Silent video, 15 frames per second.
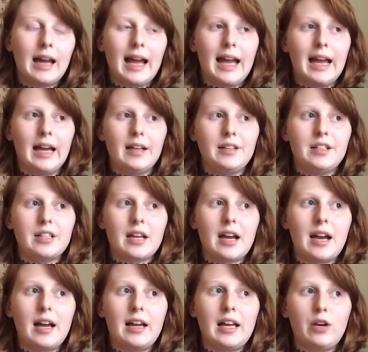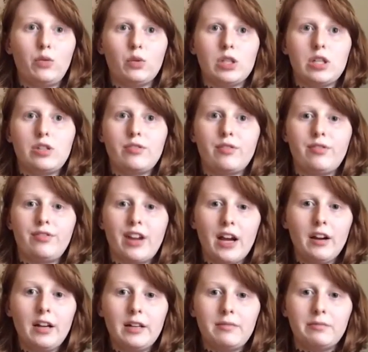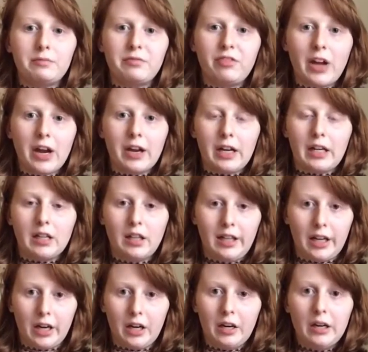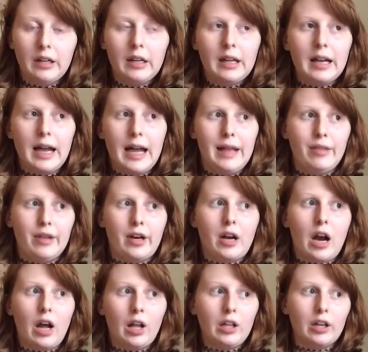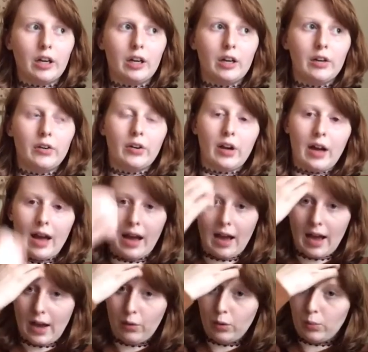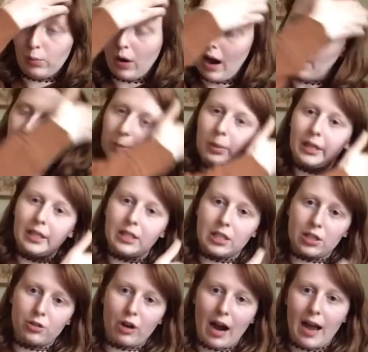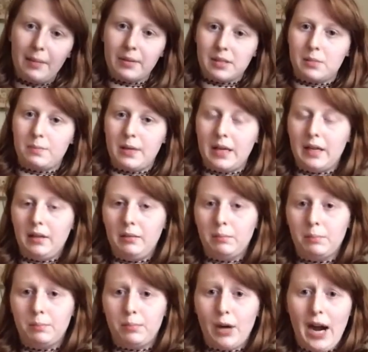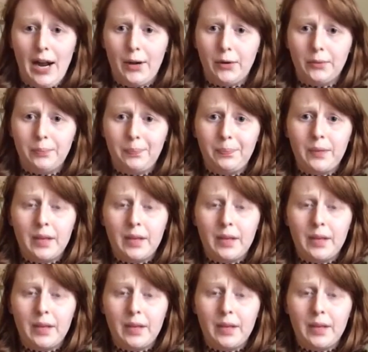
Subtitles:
And it was very, very clear. And the color I would probably describe as being brown.